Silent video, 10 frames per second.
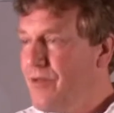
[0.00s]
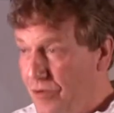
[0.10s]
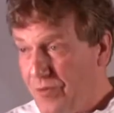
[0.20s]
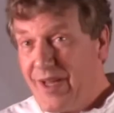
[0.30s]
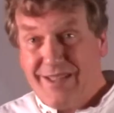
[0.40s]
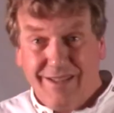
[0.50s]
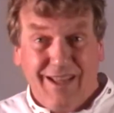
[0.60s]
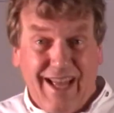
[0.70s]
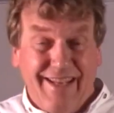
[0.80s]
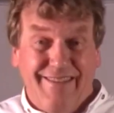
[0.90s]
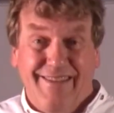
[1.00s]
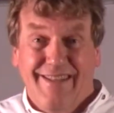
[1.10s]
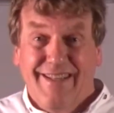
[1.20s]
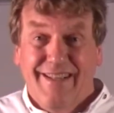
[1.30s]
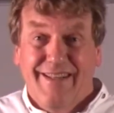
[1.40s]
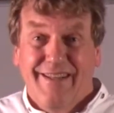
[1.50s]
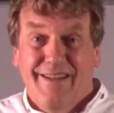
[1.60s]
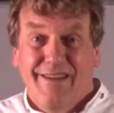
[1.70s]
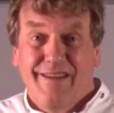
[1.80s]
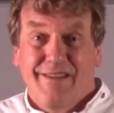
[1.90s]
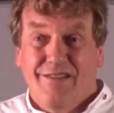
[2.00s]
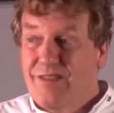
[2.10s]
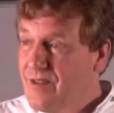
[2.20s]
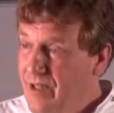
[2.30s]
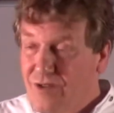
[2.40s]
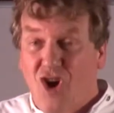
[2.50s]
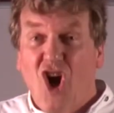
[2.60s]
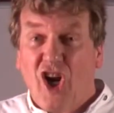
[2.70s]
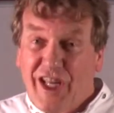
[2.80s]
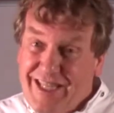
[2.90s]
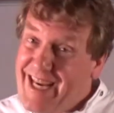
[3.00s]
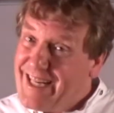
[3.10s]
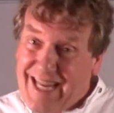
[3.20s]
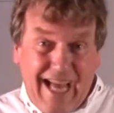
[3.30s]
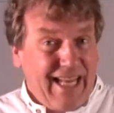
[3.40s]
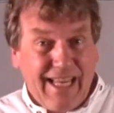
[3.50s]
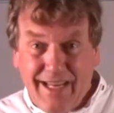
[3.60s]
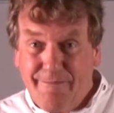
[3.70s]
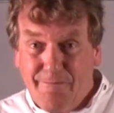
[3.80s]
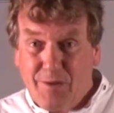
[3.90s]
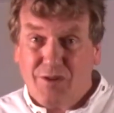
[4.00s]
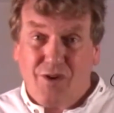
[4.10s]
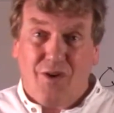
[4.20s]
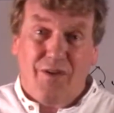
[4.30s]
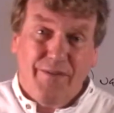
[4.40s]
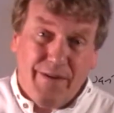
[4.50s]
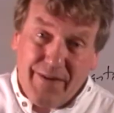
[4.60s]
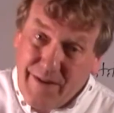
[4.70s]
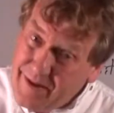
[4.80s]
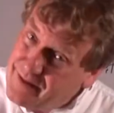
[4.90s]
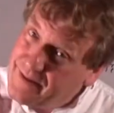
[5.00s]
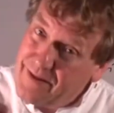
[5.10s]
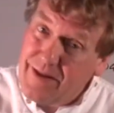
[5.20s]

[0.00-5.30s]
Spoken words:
threes a lot. This is his architectonic, it's called. His